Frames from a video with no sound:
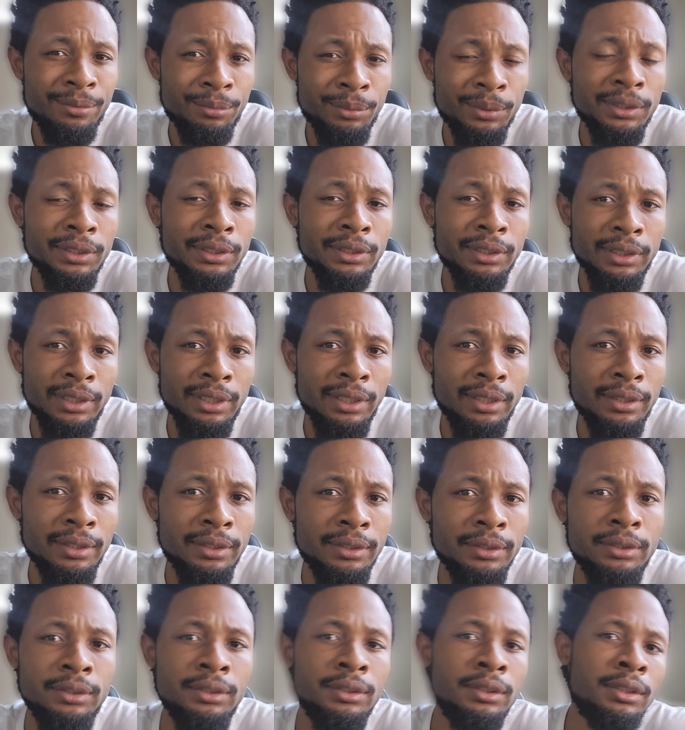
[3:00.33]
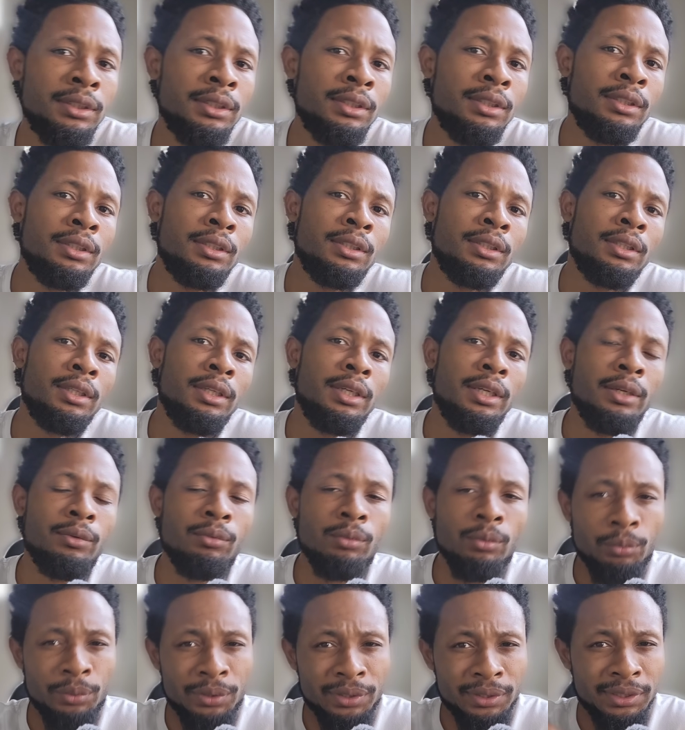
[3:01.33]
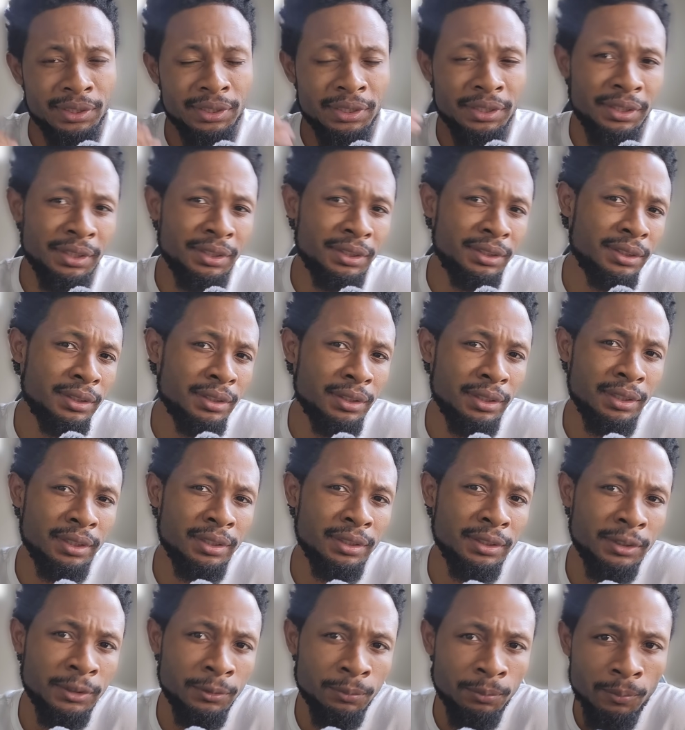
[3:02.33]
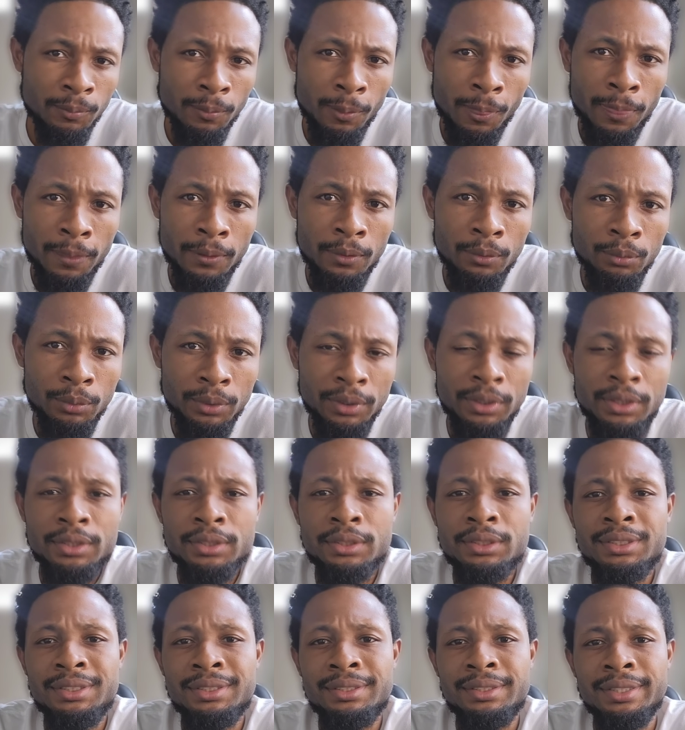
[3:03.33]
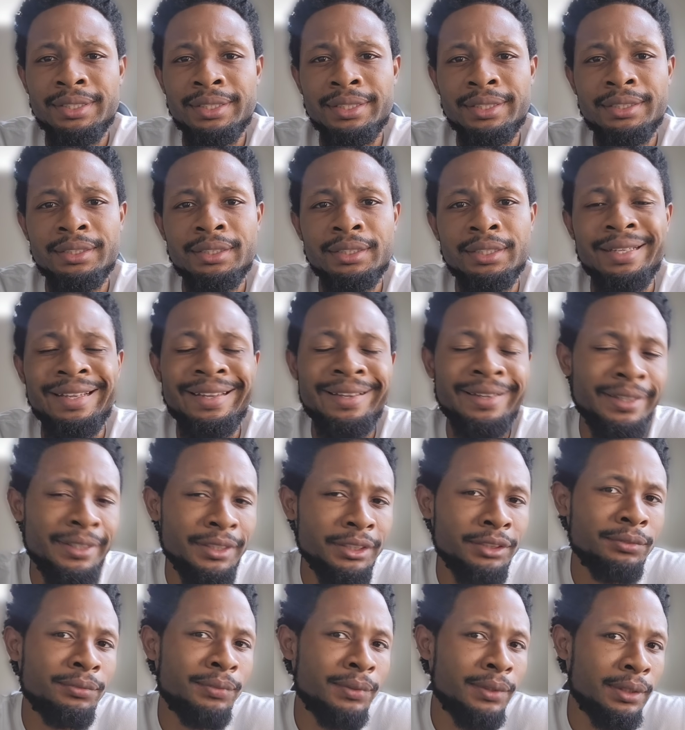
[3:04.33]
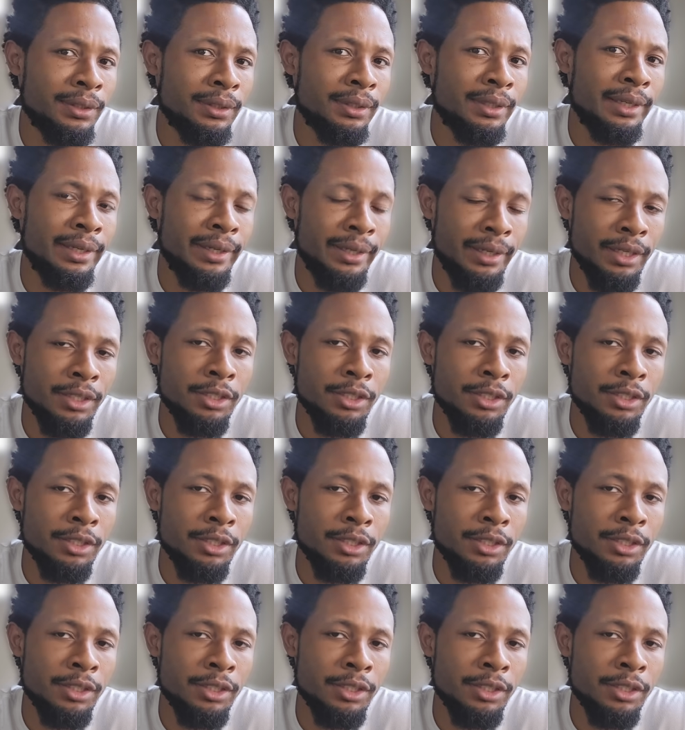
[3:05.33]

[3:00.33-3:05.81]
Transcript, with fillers: that really the case? And when we look into this, we can see that ashfall